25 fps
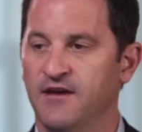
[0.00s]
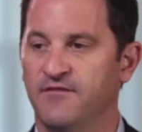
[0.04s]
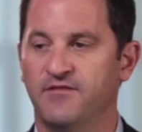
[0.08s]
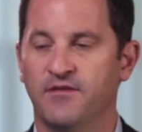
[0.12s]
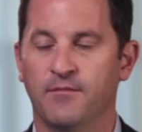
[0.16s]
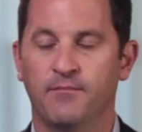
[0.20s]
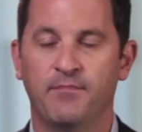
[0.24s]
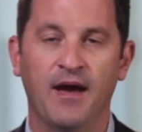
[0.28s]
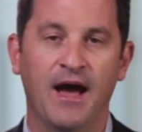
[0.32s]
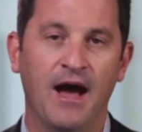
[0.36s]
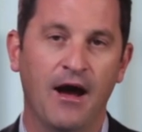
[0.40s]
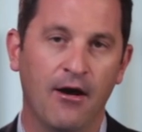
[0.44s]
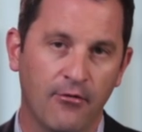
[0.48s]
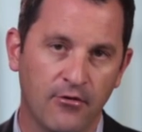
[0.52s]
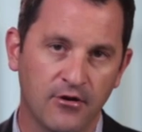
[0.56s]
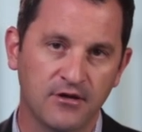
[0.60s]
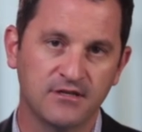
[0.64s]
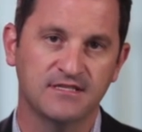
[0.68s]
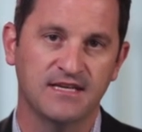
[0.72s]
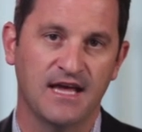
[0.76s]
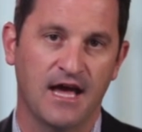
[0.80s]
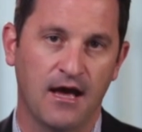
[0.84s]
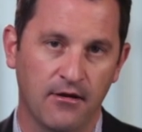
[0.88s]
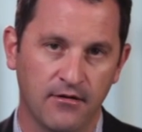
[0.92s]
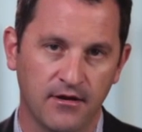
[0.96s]
if the power
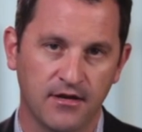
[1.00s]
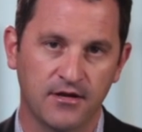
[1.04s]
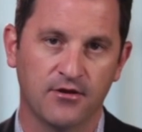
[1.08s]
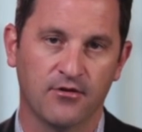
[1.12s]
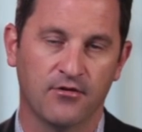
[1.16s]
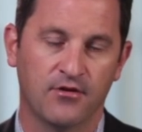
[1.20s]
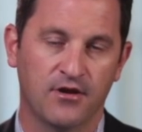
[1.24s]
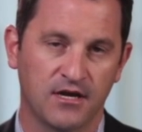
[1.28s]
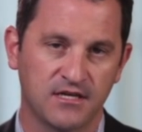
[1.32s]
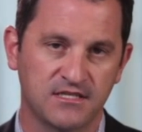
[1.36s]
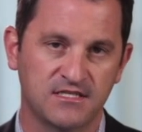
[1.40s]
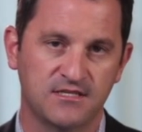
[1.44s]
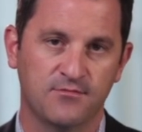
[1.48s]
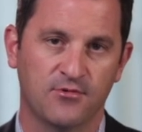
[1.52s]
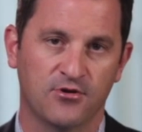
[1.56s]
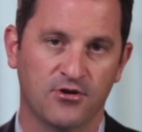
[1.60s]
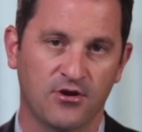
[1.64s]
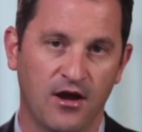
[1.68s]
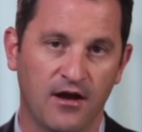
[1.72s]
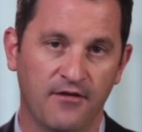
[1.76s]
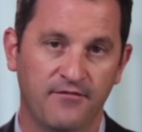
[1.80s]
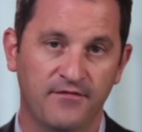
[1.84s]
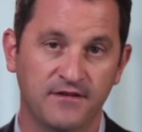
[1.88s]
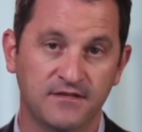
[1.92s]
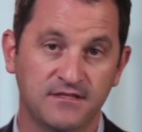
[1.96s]
is out in your customer
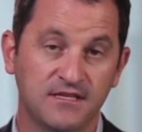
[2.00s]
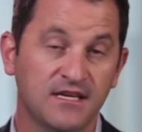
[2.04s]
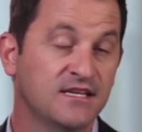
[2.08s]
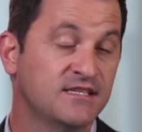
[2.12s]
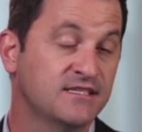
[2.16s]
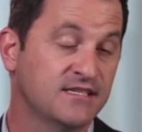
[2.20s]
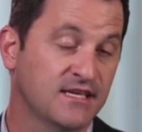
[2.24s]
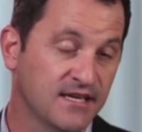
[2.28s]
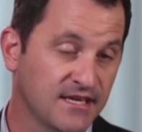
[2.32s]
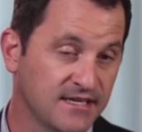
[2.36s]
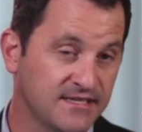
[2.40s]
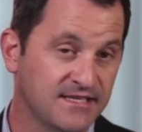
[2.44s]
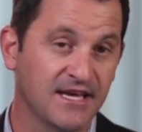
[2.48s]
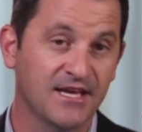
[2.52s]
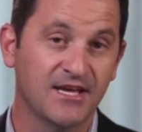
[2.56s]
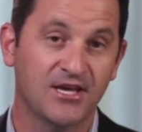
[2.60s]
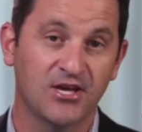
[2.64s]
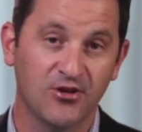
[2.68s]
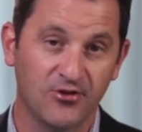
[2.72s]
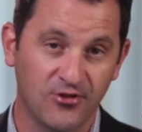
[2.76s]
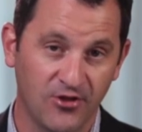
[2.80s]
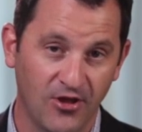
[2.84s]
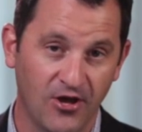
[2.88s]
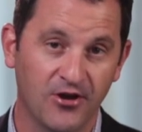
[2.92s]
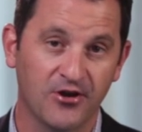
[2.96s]
office, it's going to take
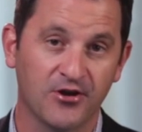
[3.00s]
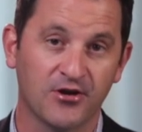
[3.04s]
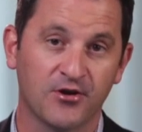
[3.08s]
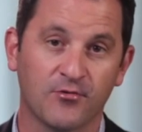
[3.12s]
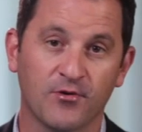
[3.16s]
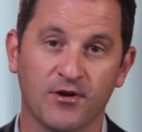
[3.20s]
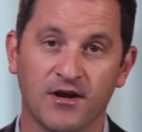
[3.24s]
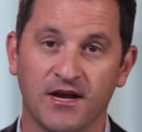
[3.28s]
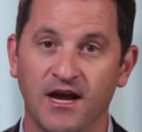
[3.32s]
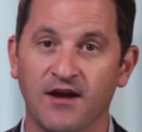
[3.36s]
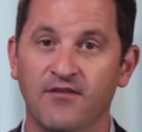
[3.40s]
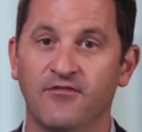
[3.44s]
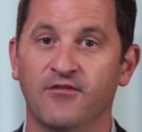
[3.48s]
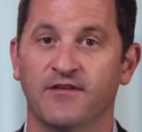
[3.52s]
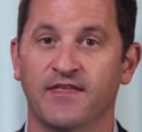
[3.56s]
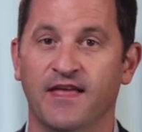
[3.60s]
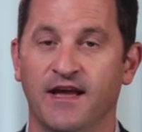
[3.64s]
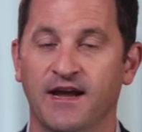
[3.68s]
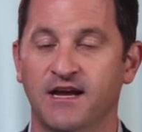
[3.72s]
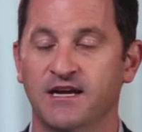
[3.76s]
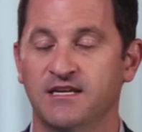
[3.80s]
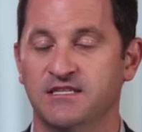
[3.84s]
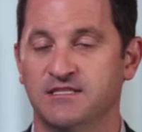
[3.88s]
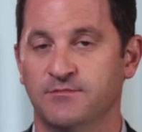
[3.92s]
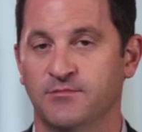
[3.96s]
you longer to recover
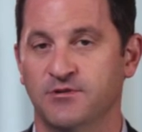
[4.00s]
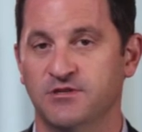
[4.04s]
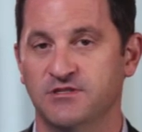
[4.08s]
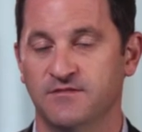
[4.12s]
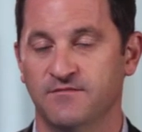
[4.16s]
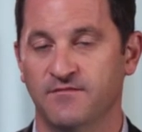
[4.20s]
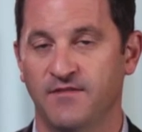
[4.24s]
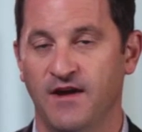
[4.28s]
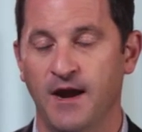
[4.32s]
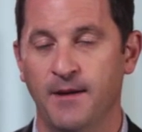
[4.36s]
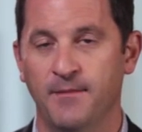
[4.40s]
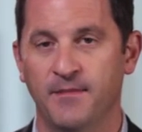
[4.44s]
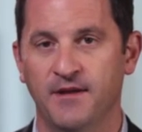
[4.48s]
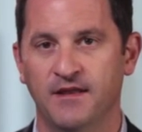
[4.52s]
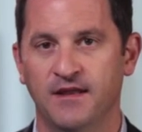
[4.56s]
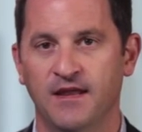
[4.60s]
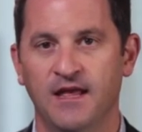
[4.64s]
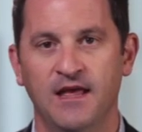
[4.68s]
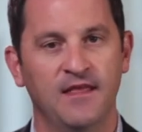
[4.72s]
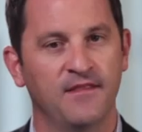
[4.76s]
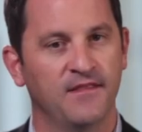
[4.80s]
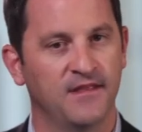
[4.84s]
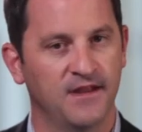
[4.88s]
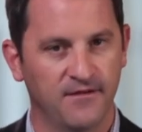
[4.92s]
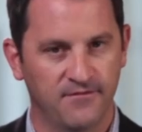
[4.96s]
that customer's environment
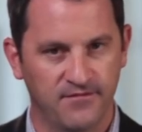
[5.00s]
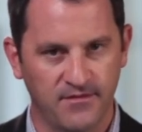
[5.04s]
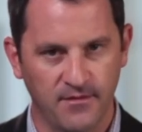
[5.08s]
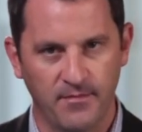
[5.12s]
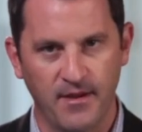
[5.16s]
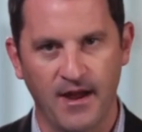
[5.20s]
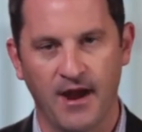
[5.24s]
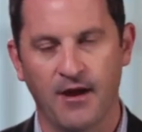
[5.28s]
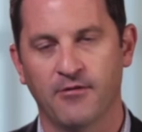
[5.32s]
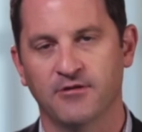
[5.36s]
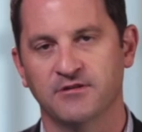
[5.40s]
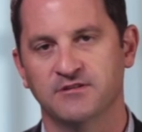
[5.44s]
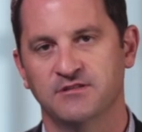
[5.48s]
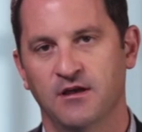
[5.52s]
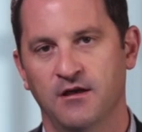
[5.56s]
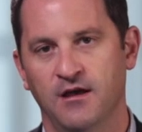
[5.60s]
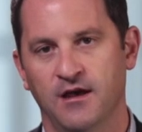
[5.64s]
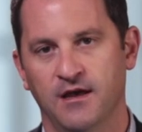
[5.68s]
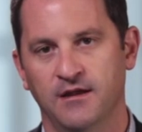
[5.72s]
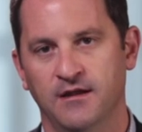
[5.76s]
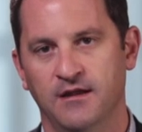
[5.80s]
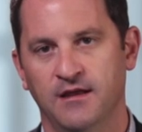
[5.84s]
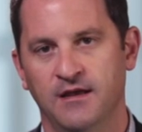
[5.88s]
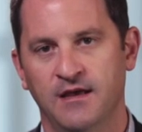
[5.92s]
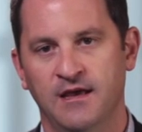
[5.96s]
than if the power is
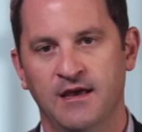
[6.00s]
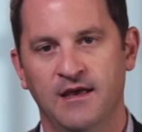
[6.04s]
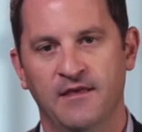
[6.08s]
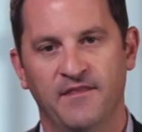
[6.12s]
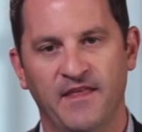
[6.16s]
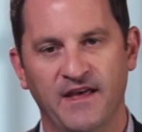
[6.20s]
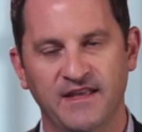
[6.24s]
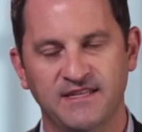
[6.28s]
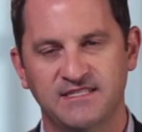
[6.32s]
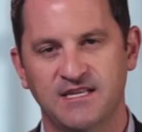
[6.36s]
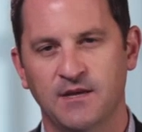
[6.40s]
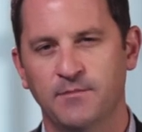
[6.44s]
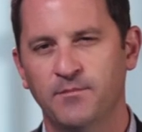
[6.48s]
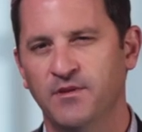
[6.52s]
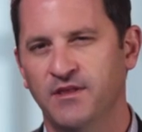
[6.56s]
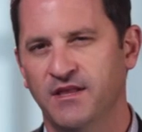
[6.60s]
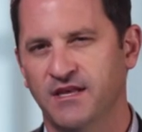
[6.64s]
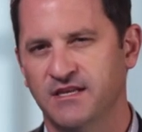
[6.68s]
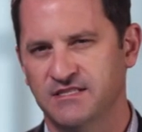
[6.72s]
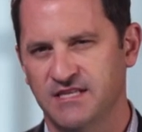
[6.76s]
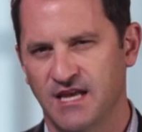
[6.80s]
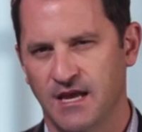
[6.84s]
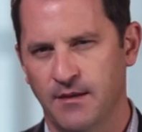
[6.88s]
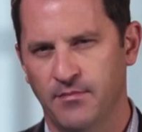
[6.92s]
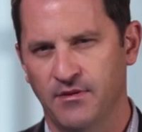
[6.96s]
on. That simple
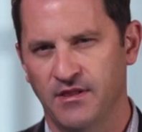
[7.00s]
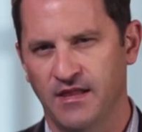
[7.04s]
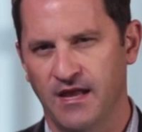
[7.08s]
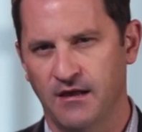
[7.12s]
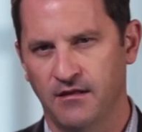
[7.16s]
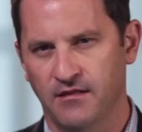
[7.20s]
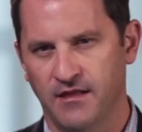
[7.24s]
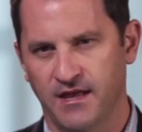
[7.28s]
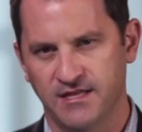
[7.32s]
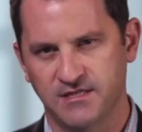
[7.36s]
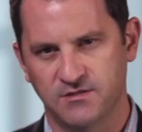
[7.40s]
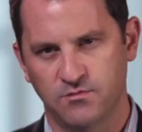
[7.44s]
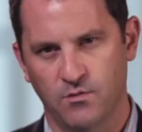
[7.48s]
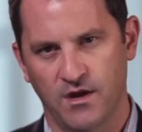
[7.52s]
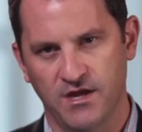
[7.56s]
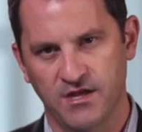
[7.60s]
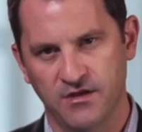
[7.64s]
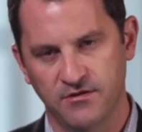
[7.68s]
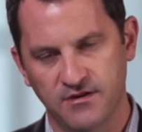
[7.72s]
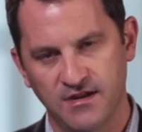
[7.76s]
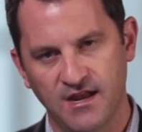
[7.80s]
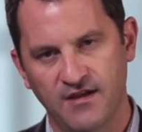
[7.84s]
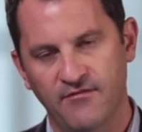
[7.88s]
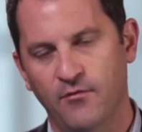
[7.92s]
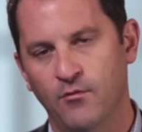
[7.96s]
example outlines why
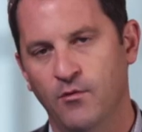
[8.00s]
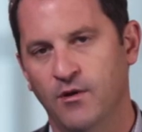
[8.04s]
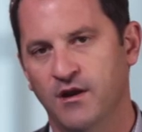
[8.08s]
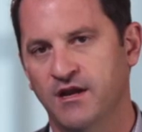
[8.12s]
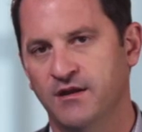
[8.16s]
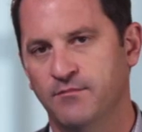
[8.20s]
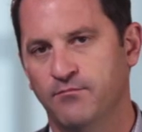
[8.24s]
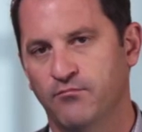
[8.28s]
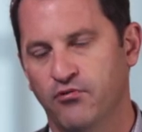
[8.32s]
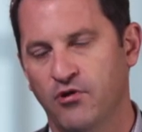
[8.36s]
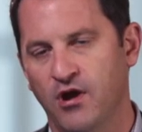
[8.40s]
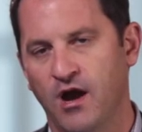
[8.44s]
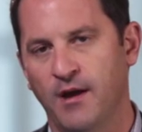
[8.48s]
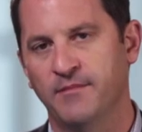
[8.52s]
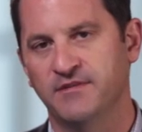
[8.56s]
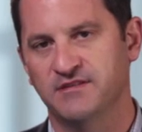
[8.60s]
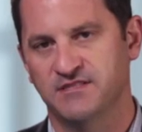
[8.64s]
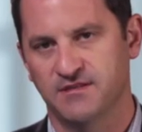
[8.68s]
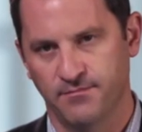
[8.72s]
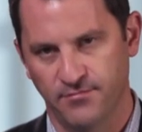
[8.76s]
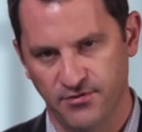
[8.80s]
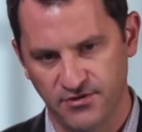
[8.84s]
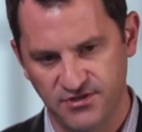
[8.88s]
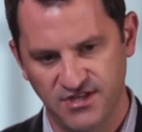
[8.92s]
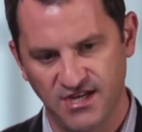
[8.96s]
you never want to promise
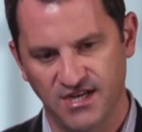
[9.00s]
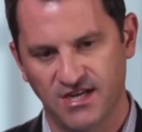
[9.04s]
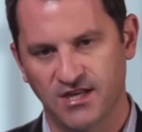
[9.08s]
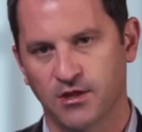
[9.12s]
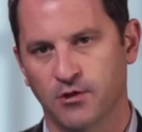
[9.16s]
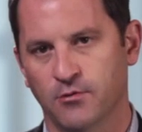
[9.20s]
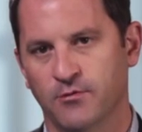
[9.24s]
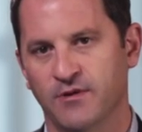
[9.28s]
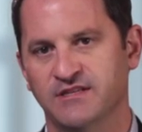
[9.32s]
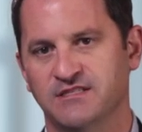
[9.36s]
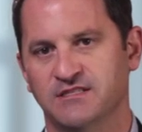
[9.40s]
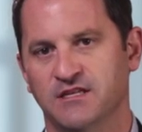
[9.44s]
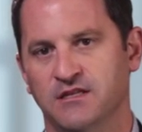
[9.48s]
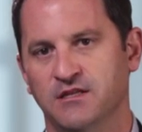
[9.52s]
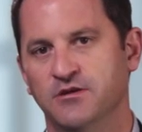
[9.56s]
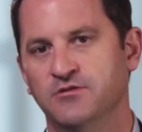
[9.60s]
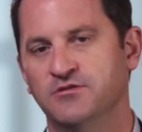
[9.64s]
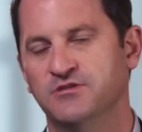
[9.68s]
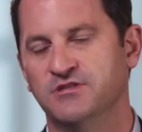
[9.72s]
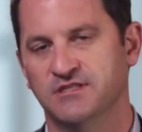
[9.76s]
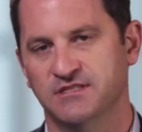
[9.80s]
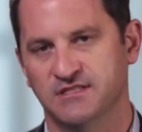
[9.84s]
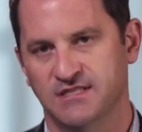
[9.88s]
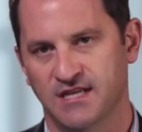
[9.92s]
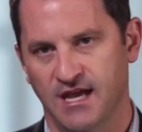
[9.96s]
a particular
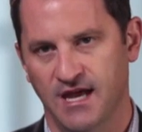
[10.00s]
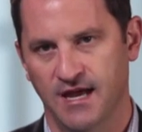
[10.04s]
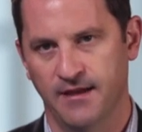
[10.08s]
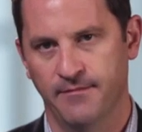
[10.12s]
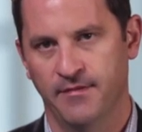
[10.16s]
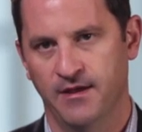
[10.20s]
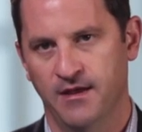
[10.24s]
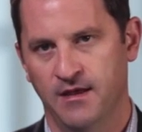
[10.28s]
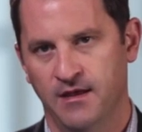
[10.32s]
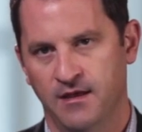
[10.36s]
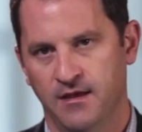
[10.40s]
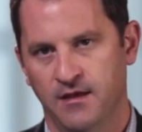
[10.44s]
resolution time.